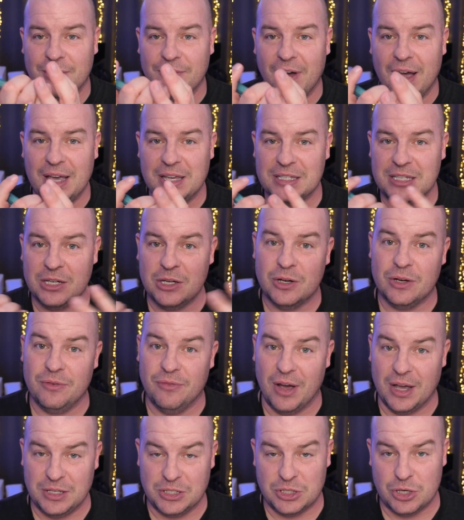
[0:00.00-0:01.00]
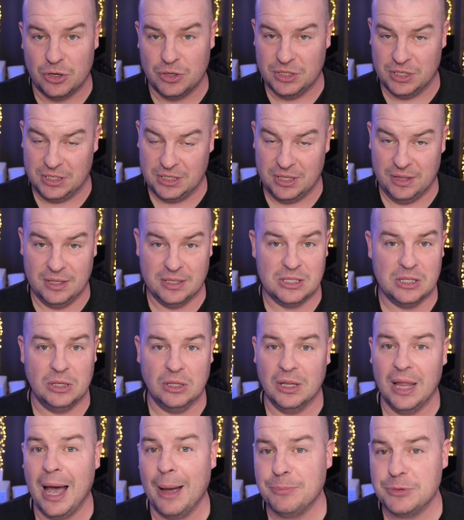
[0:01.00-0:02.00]
device and your device turns into this
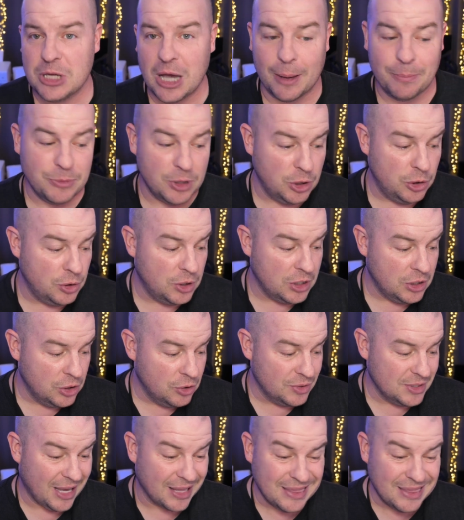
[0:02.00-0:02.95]
little laptop that you can use.